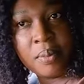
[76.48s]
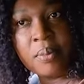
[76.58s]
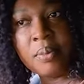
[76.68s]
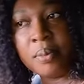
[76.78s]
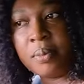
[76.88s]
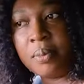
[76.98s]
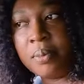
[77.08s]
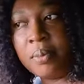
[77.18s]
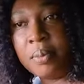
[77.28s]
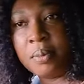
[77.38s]

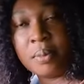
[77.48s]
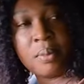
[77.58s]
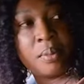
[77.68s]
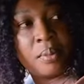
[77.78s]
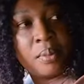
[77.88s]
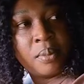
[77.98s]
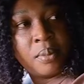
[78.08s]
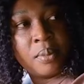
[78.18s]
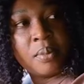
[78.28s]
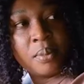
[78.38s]

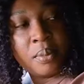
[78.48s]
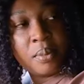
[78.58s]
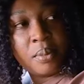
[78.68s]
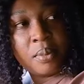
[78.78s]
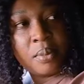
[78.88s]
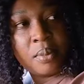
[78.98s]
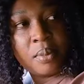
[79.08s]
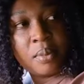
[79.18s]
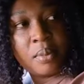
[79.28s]
No words are spoken by the person on screen.